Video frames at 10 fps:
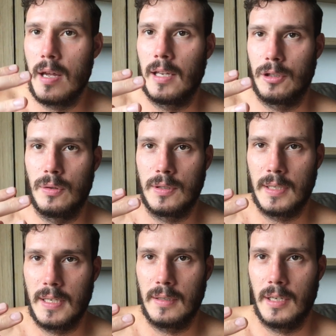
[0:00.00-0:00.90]

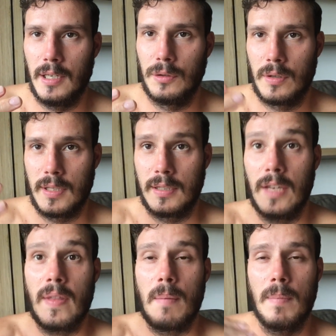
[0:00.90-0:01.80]
electricity, in order to
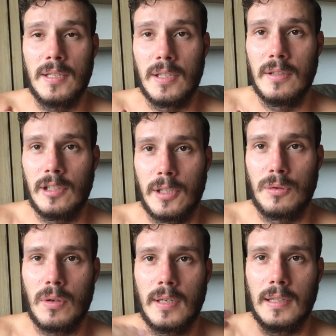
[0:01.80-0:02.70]
send that message
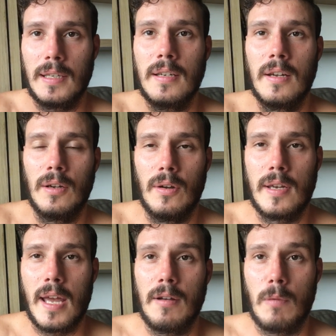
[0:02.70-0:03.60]
electronically.
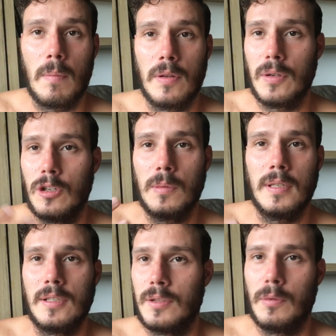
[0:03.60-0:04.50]
Okay, remember the
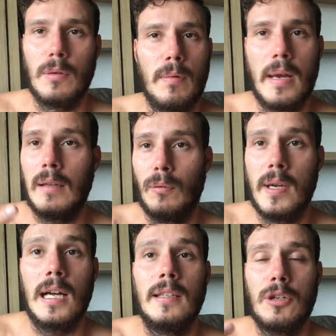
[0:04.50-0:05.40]
human is
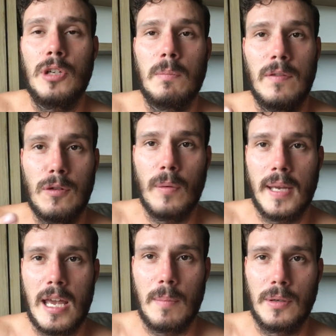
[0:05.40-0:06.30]
we are electric before we're
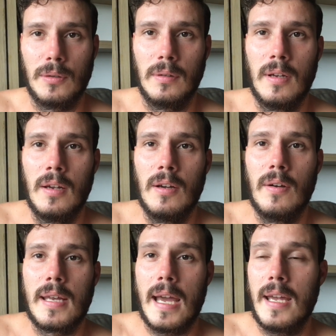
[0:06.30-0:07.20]
chemical.
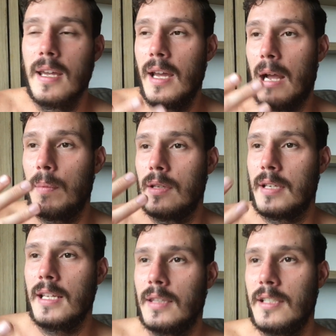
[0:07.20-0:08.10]
Okay, and when you
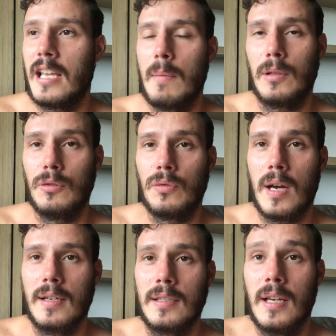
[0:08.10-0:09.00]
take these chemical
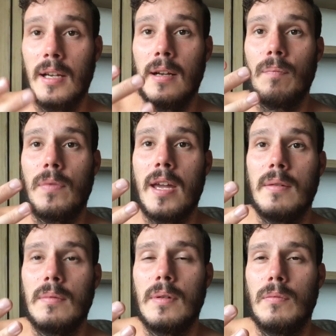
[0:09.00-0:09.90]
drugs,
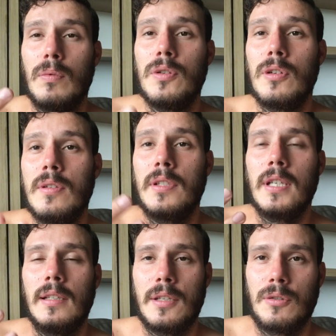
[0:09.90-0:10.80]
they reduce the
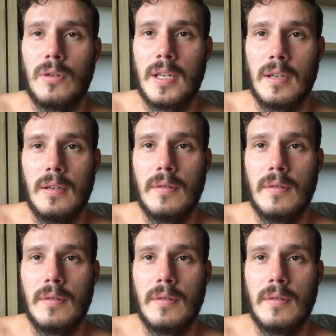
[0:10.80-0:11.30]
electronic